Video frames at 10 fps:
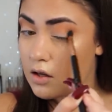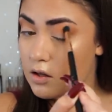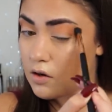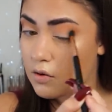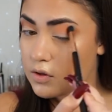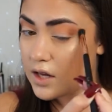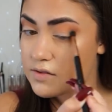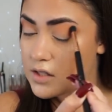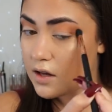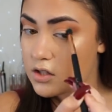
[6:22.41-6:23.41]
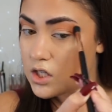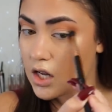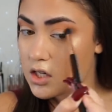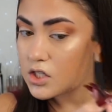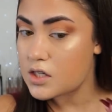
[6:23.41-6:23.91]
you know, lifestyle
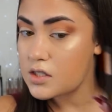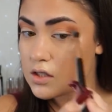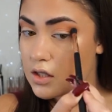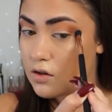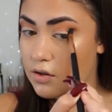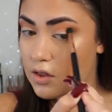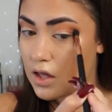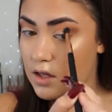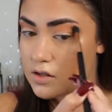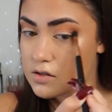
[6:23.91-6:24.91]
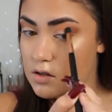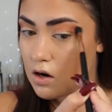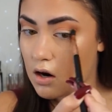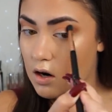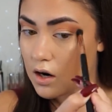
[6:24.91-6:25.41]
changes, little things
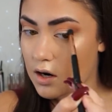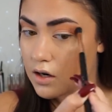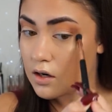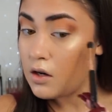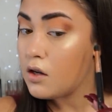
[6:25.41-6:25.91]
are